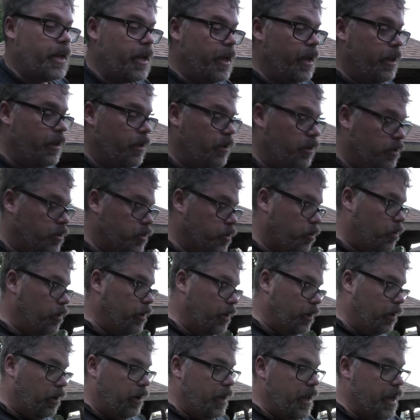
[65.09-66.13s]
I got a little short
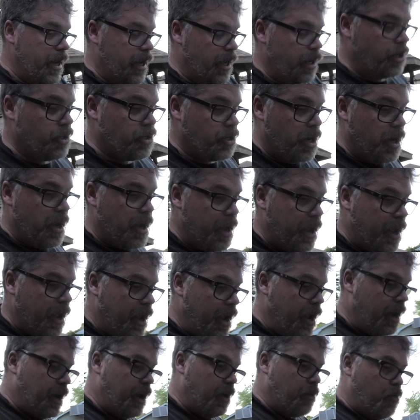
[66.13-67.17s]
little leakage
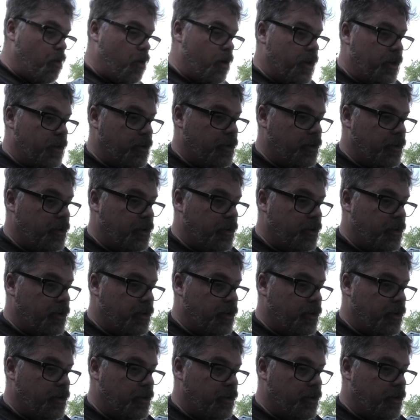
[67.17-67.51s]
and I wanted